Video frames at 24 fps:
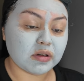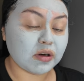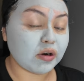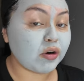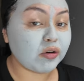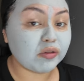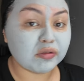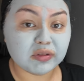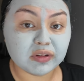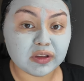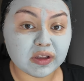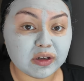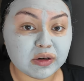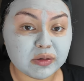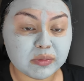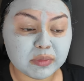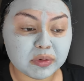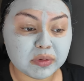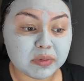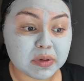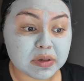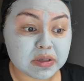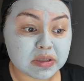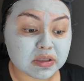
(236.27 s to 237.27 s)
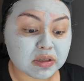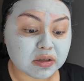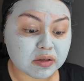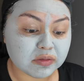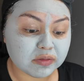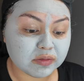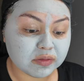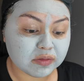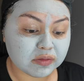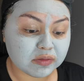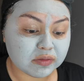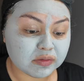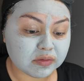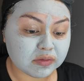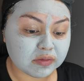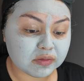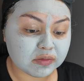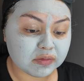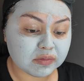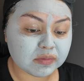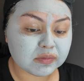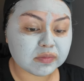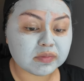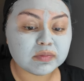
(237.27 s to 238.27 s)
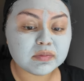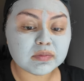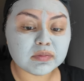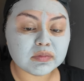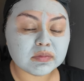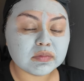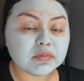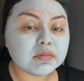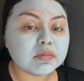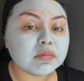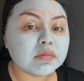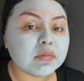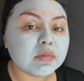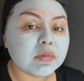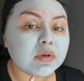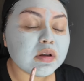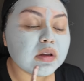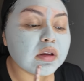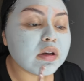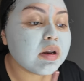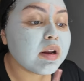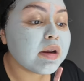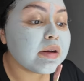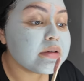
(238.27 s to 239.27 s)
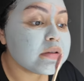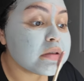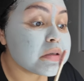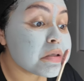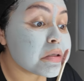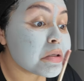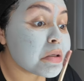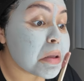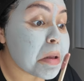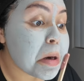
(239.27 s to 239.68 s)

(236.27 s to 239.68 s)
hopefully I don't burn myself. And I just